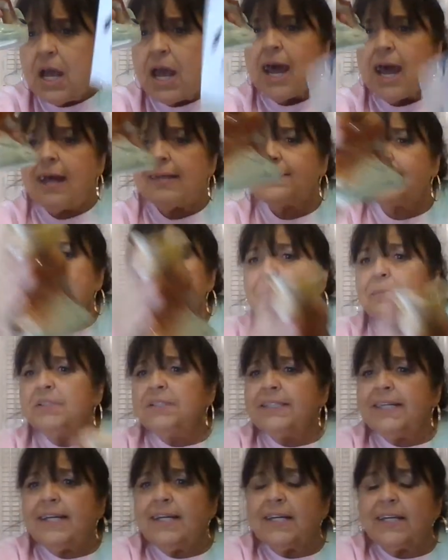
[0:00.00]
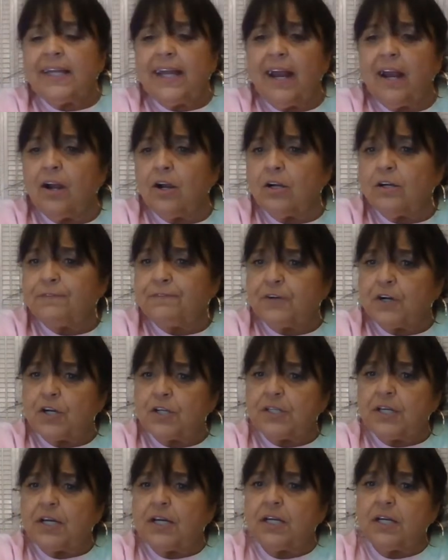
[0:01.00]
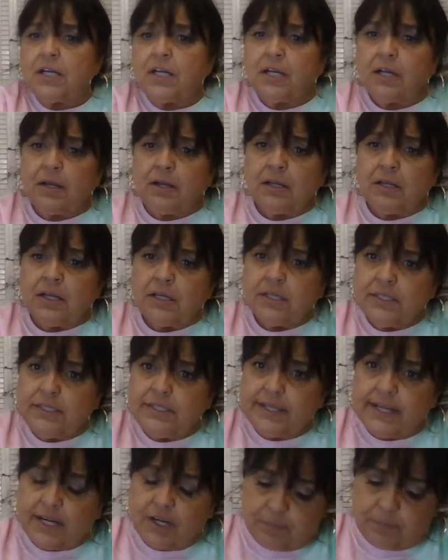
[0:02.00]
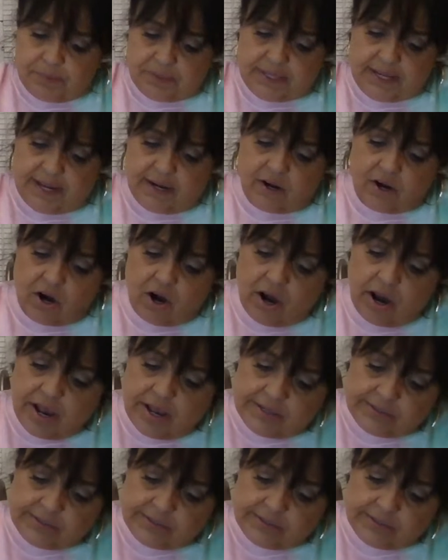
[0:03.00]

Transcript: I see Belinda Carroll for the deer planter.